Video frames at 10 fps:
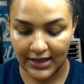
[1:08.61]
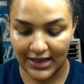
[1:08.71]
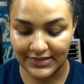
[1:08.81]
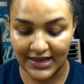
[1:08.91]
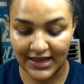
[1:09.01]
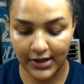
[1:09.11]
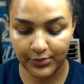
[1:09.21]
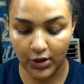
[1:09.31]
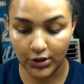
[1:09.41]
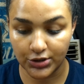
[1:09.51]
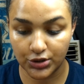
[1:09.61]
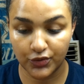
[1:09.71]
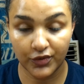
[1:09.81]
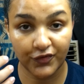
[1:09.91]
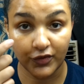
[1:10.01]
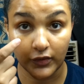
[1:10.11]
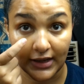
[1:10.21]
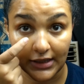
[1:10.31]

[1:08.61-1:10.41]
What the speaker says: And they had it marked for like